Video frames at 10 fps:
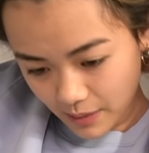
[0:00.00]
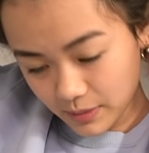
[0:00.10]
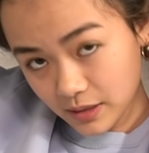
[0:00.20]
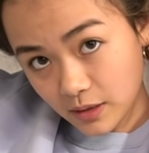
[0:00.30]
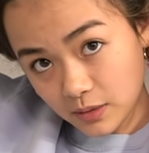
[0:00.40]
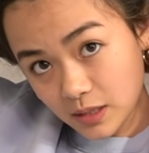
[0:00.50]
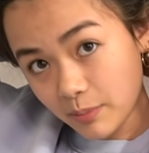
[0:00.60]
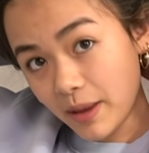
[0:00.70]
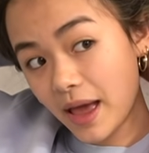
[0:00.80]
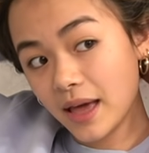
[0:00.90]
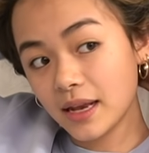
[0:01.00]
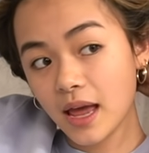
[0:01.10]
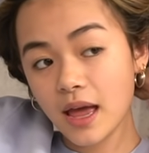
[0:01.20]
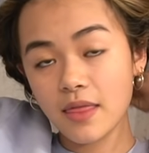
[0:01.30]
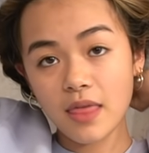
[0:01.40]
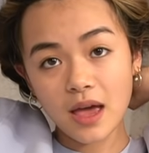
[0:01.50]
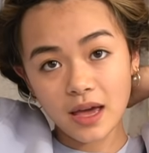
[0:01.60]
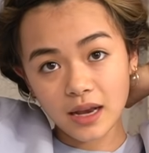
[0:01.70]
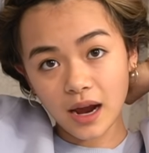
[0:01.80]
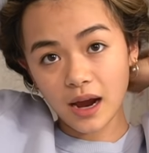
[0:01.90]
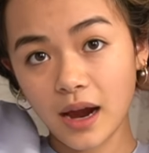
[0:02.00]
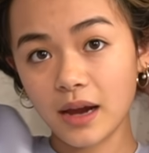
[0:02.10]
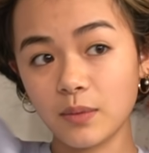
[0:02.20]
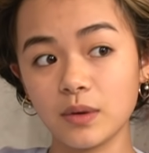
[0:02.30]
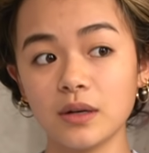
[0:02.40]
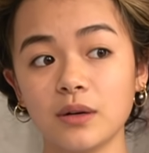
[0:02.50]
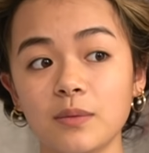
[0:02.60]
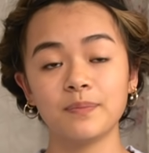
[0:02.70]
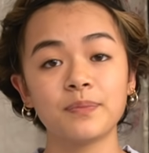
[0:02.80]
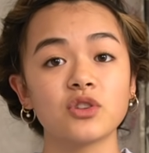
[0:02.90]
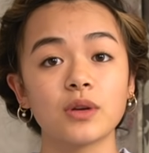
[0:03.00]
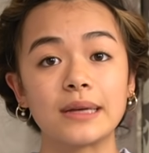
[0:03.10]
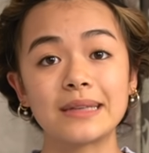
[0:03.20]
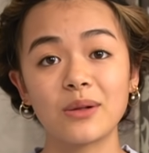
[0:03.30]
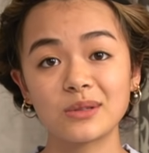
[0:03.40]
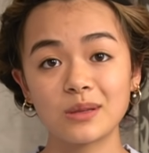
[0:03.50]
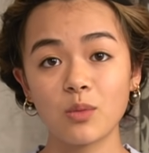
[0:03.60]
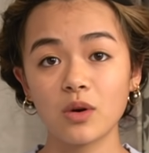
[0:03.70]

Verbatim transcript: I'm gonna go to bed and then I will show you guys how it looks in the